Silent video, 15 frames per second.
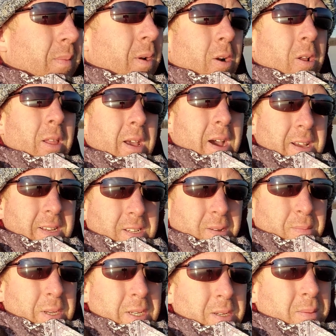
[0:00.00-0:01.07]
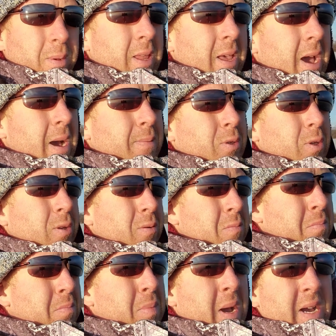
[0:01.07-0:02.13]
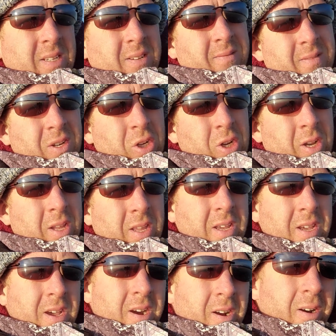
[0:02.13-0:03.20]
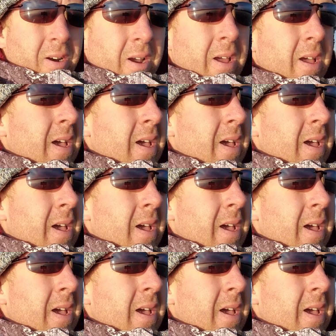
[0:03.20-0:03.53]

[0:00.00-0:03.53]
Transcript: Early ice can be some of the absolute best fishing of the year,